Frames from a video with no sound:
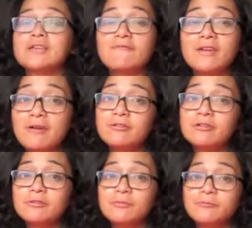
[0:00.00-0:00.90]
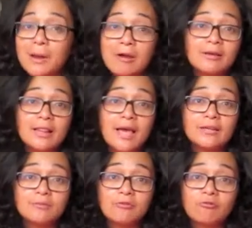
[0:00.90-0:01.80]
I've never
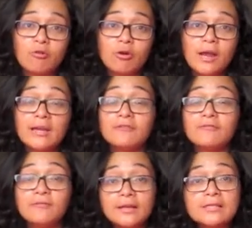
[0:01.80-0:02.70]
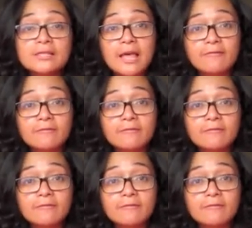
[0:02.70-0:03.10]
paraglided before, and it feels like